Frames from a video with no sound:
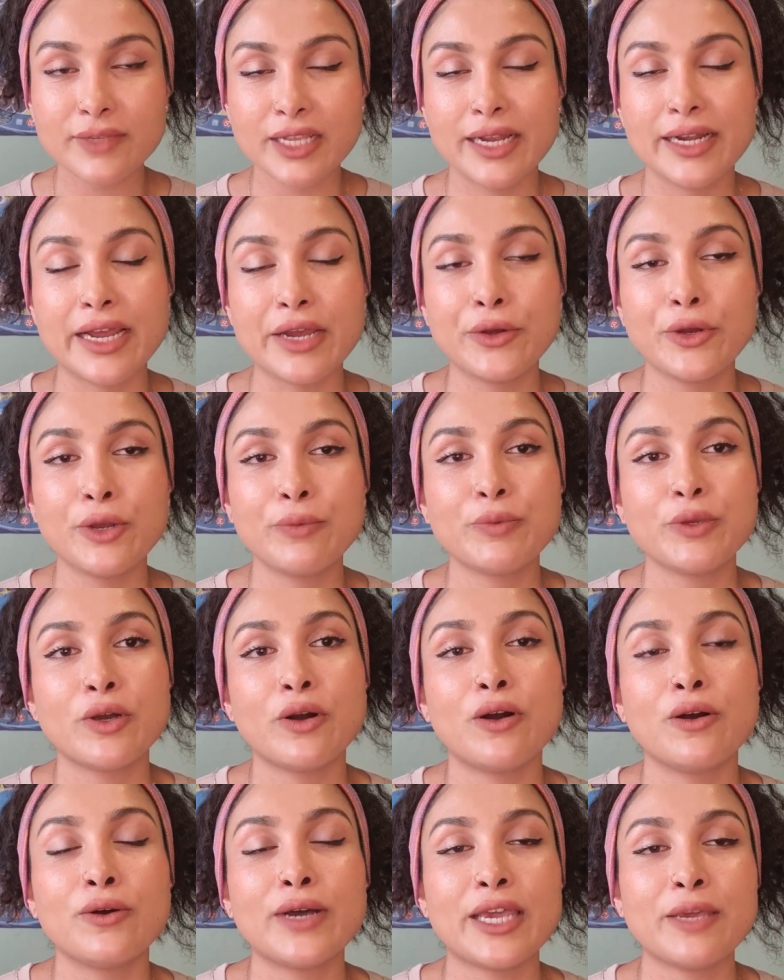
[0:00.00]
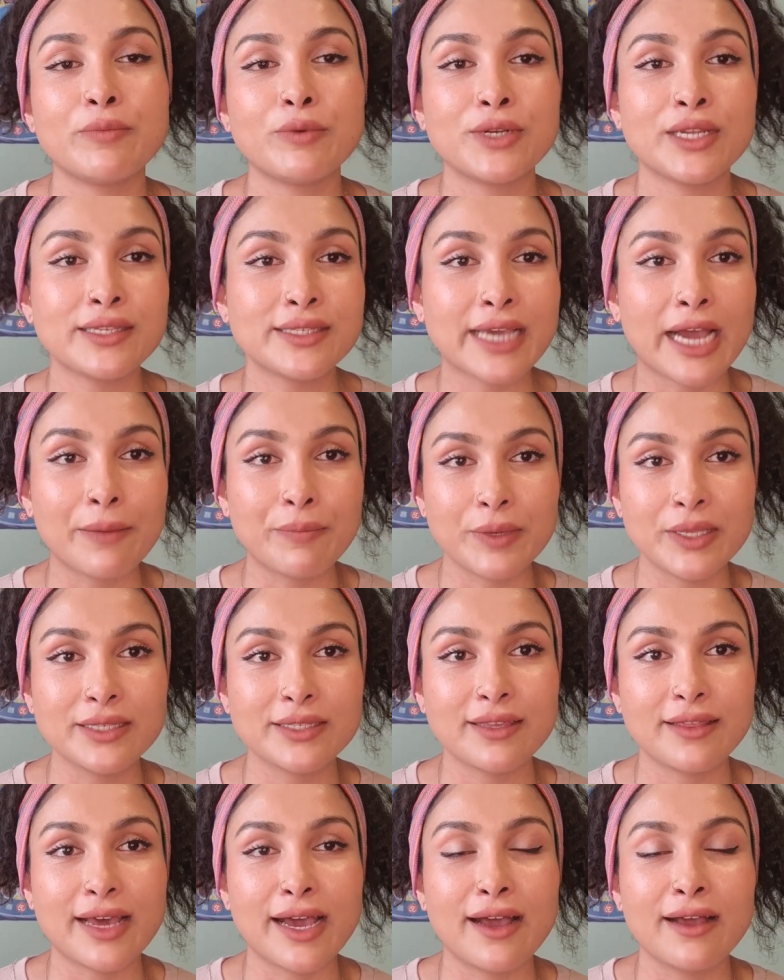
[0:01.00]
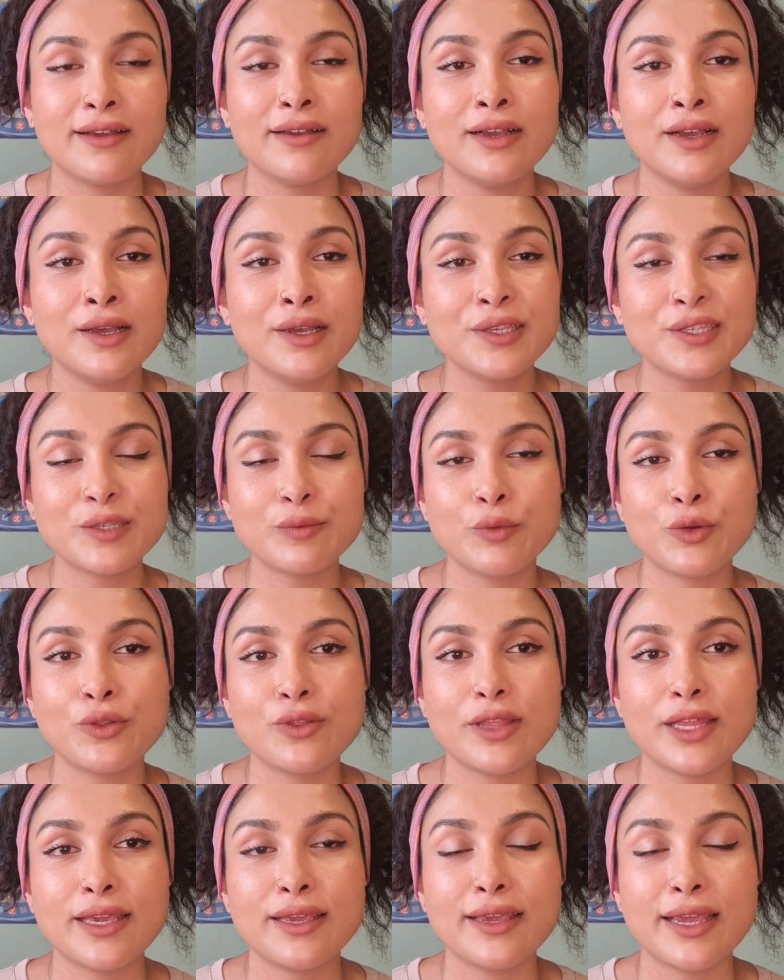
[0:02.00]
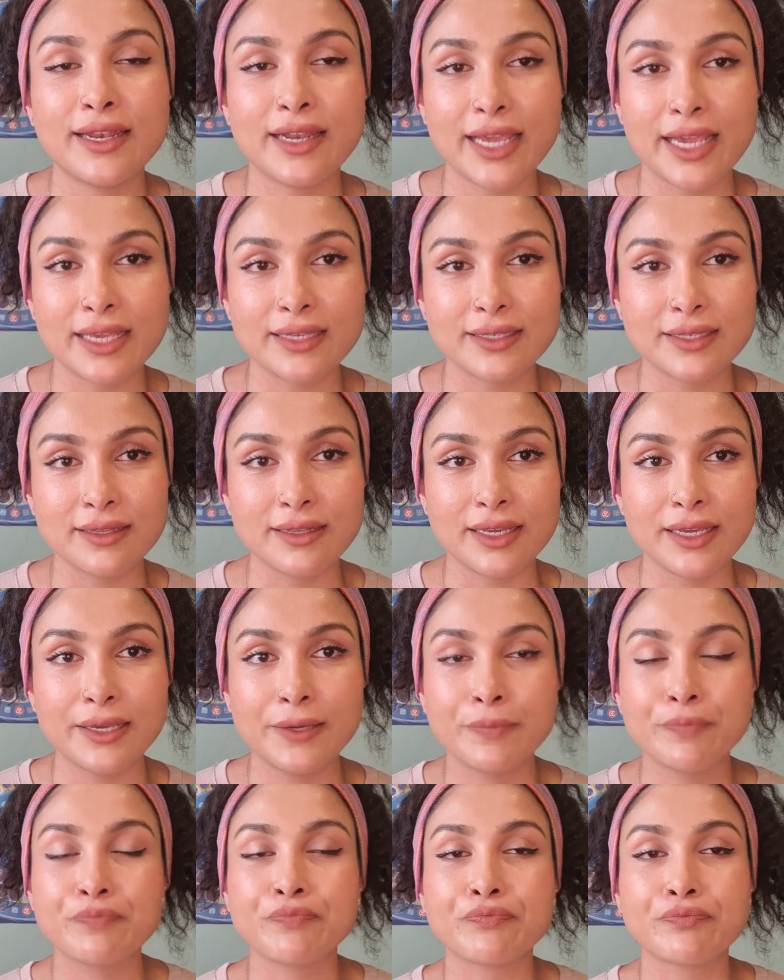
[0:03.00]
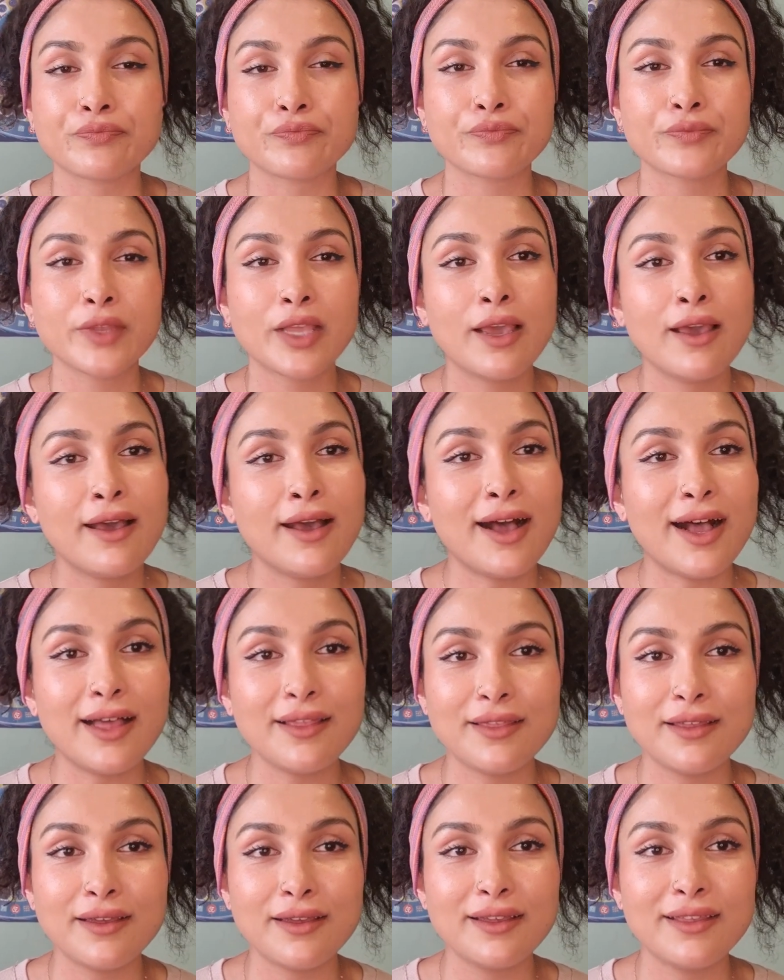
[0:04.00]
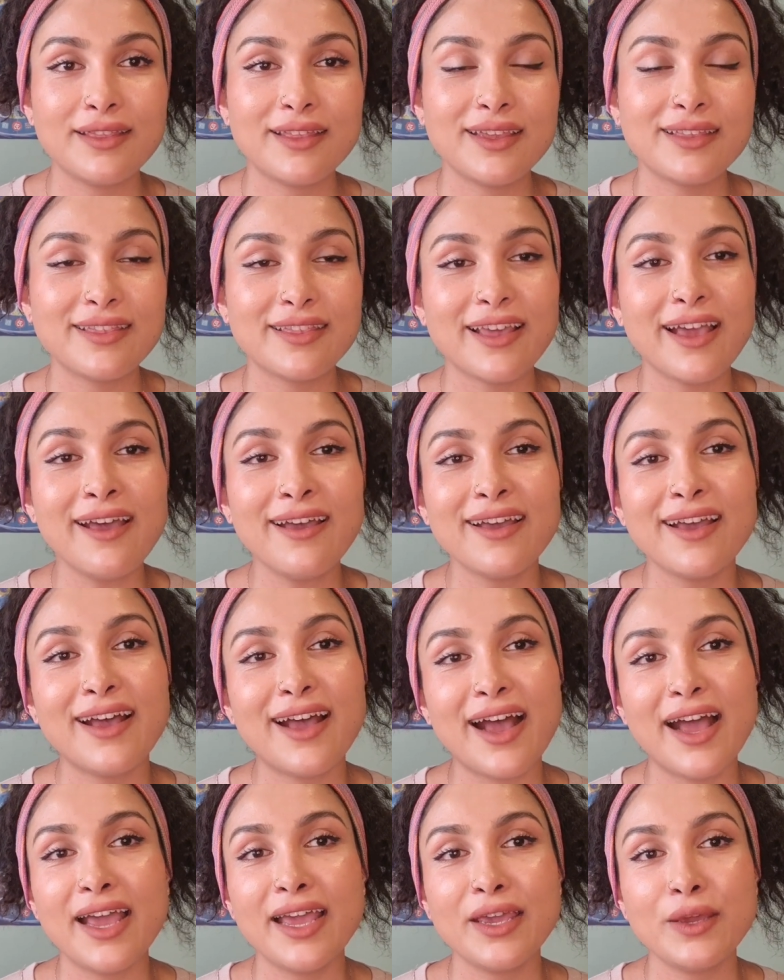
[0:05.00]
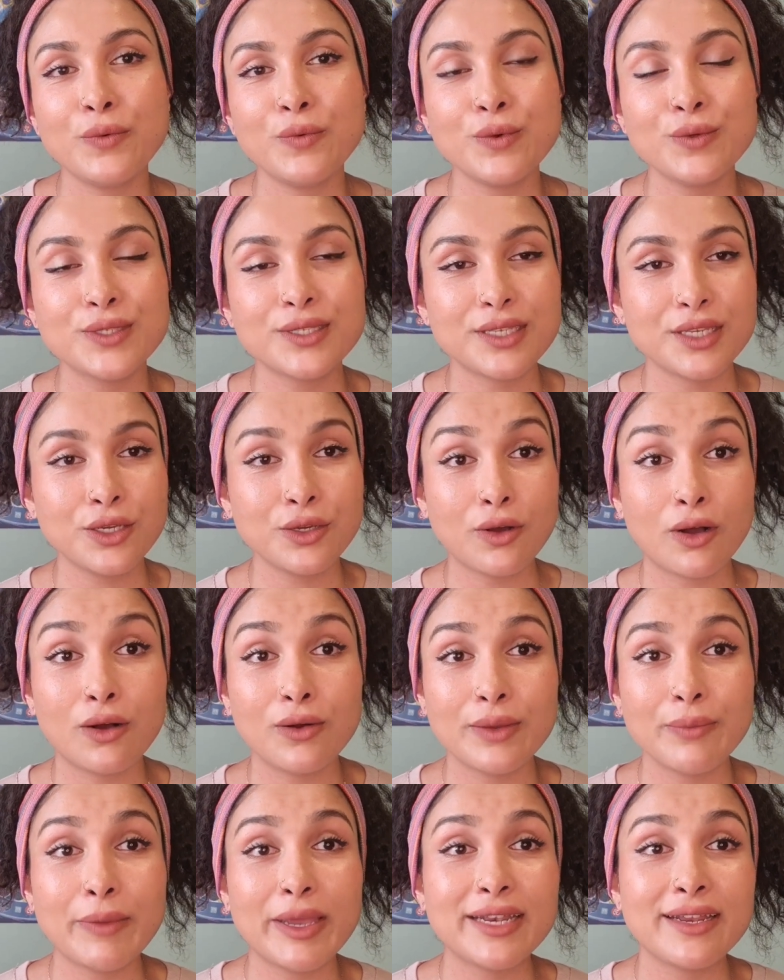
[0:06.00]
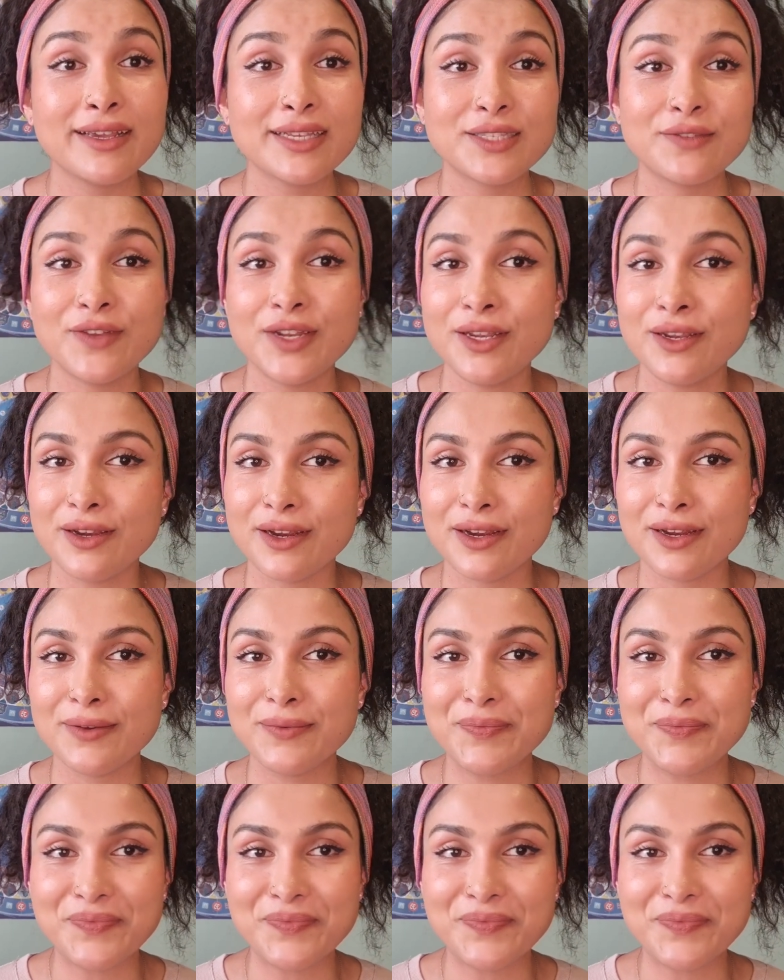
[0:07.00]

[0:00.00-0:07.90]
And I hope you're all able to tap into that smoothly and easily. Other than that, I will see you all in my next video.